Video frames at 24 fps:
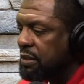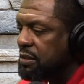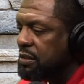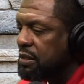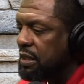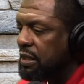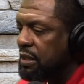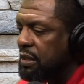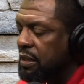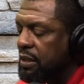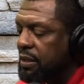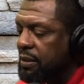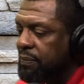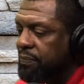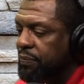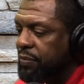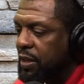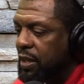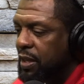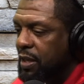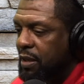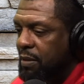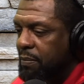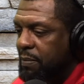said,
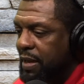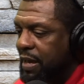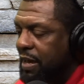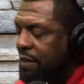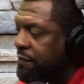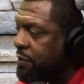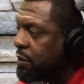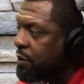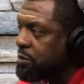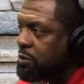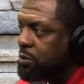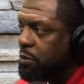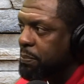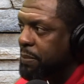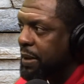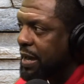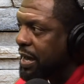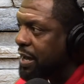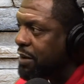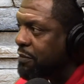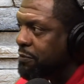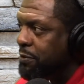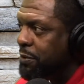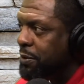"Man, I feel so
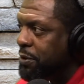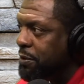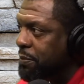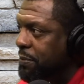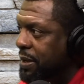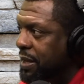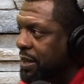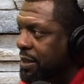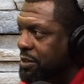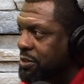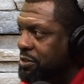bad for you, man.